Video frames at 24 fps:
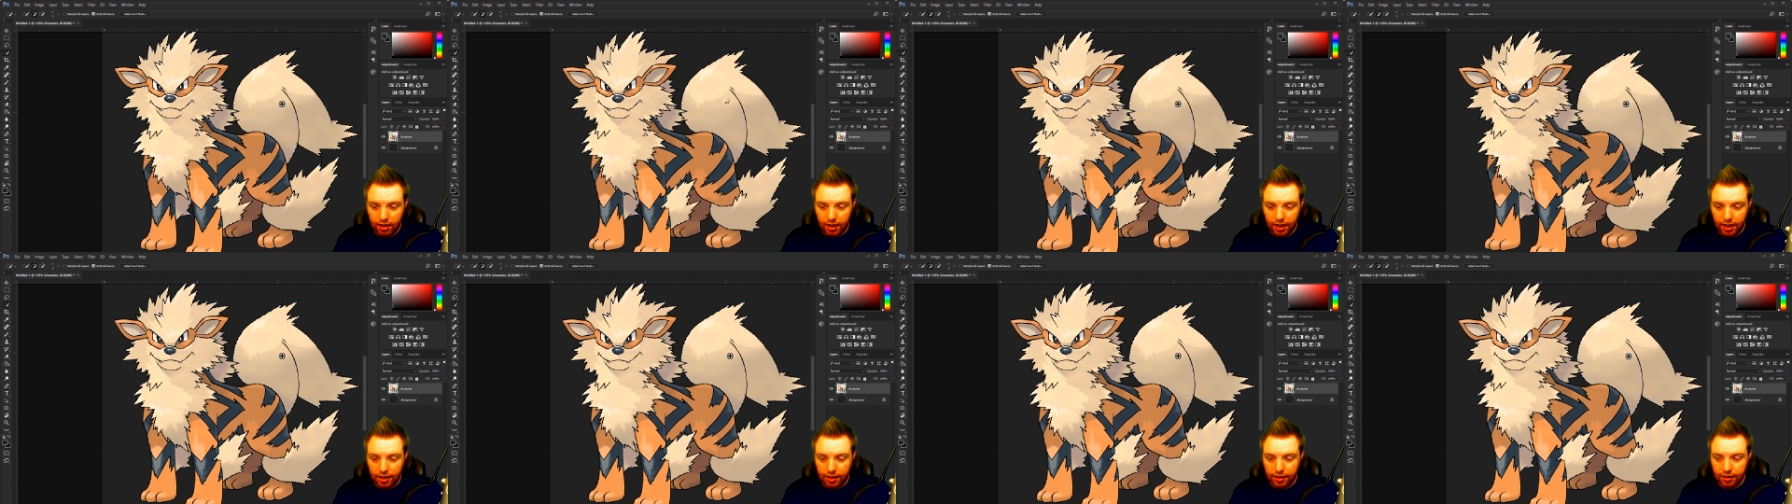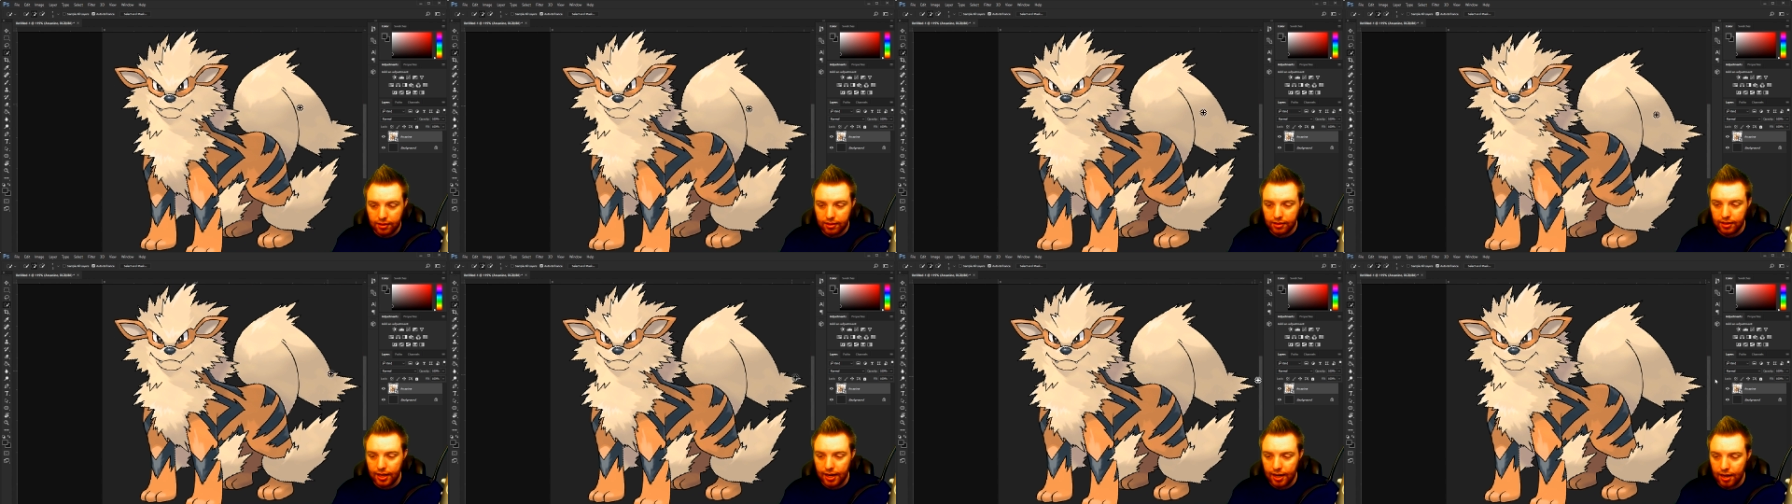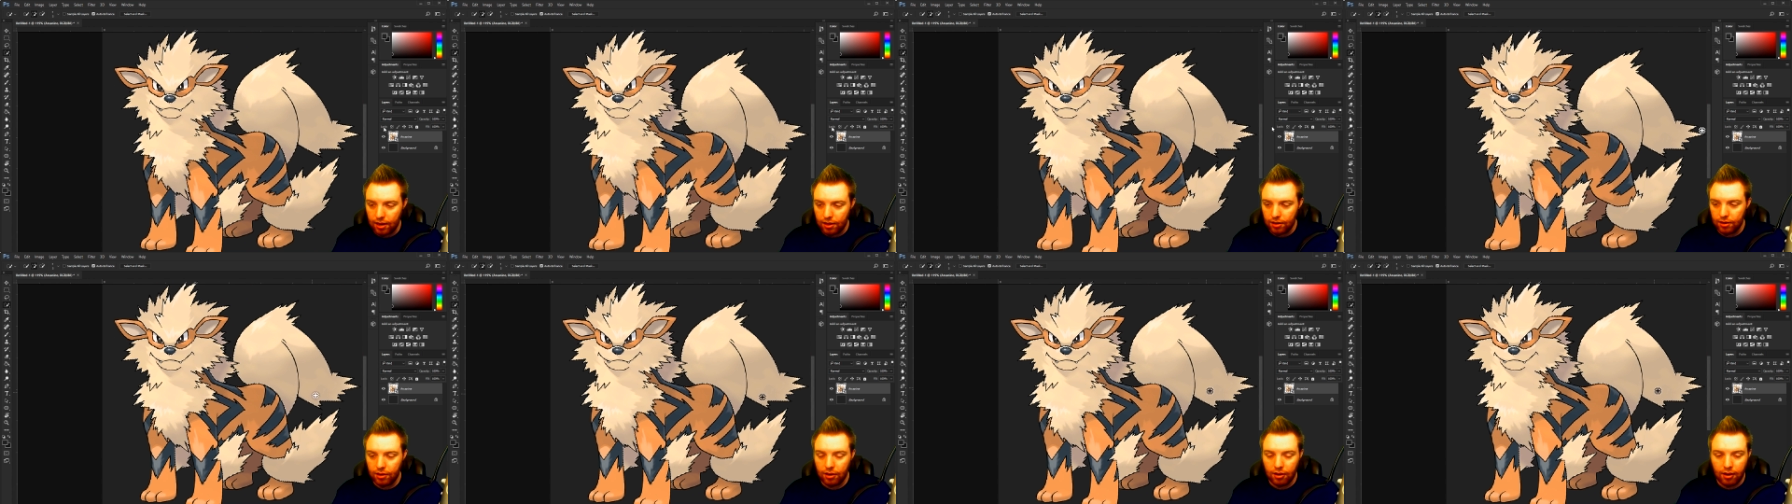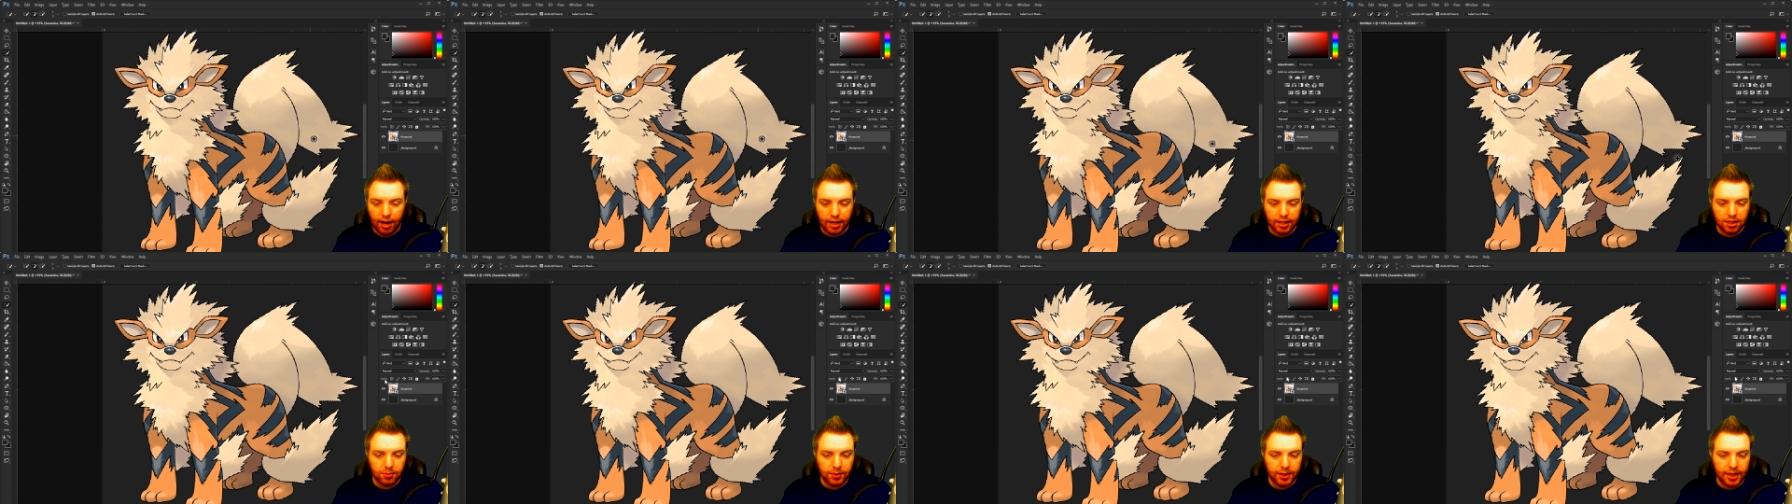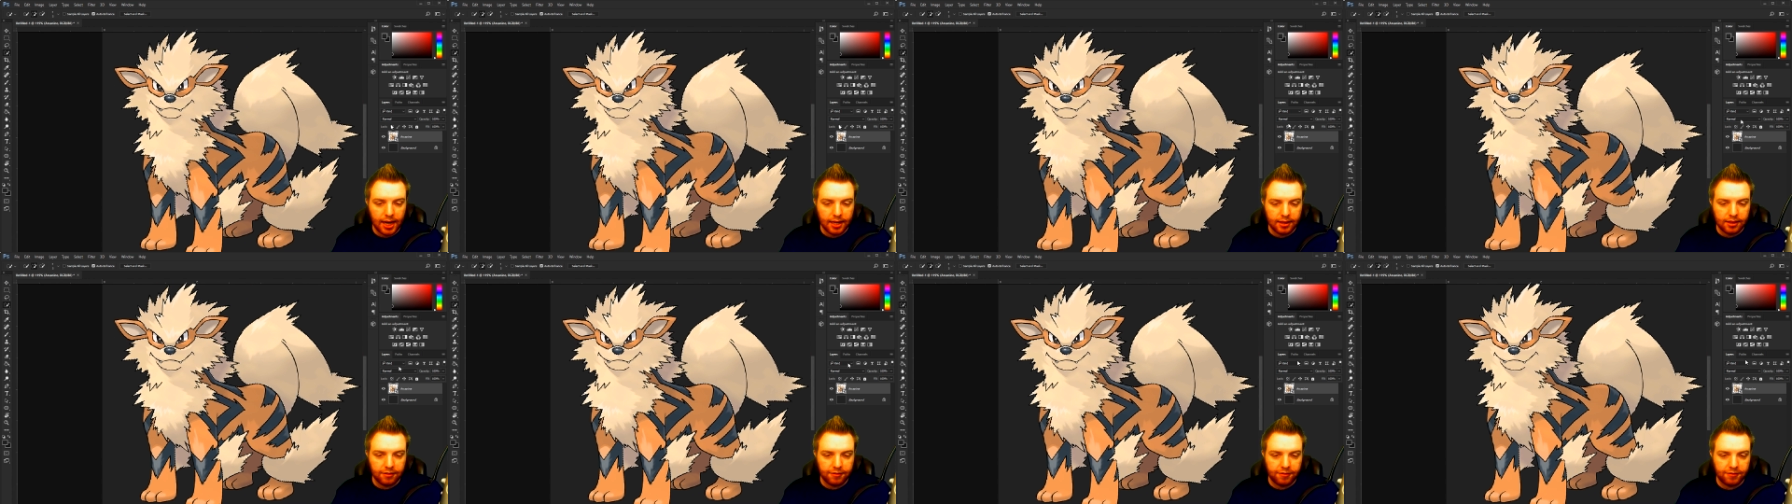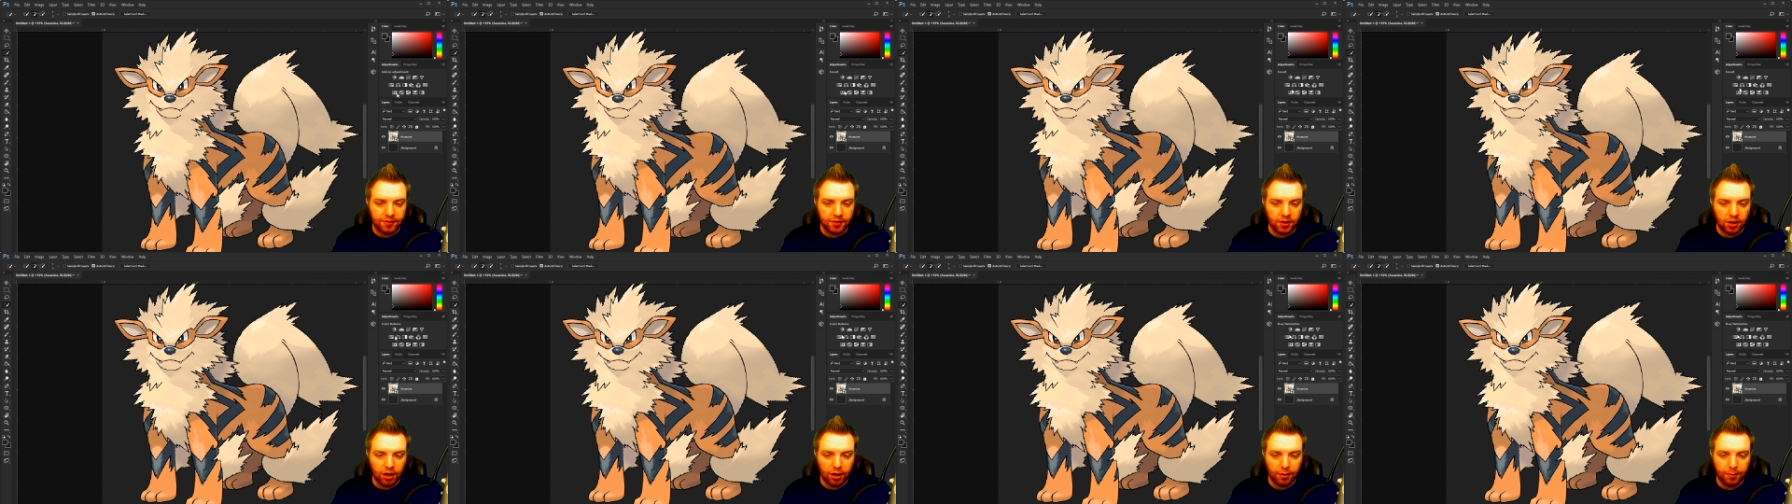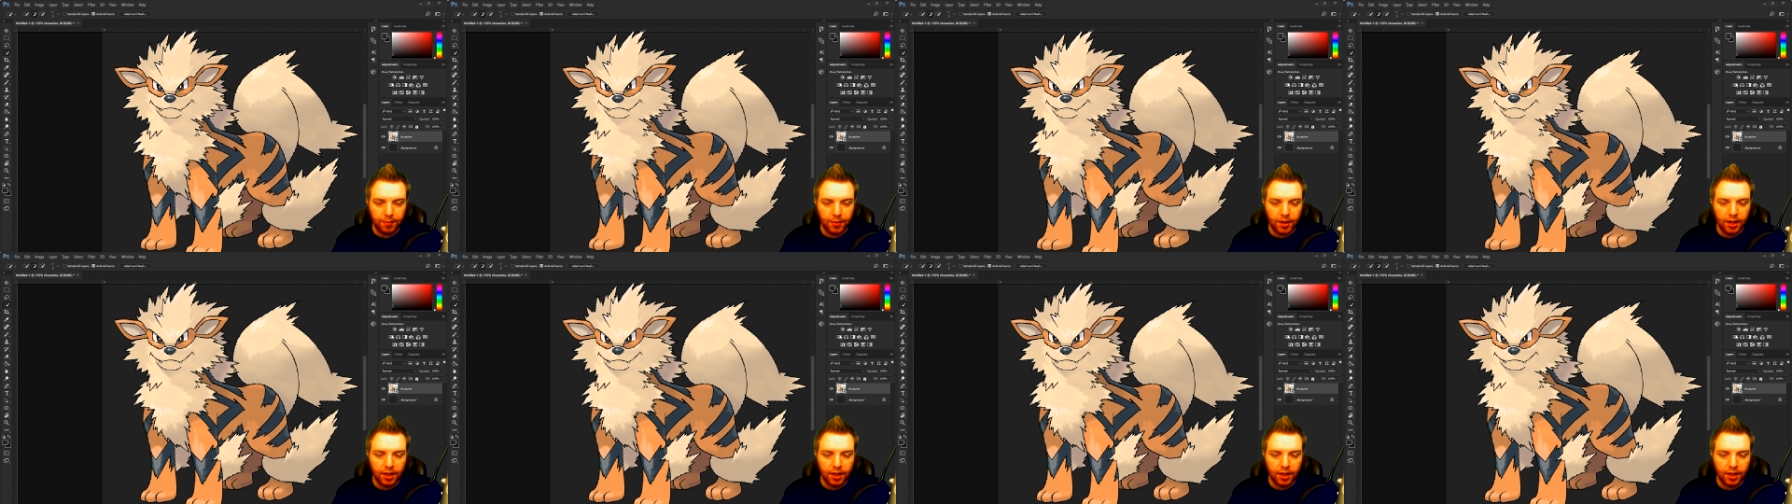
and there. All right, so we got the fur.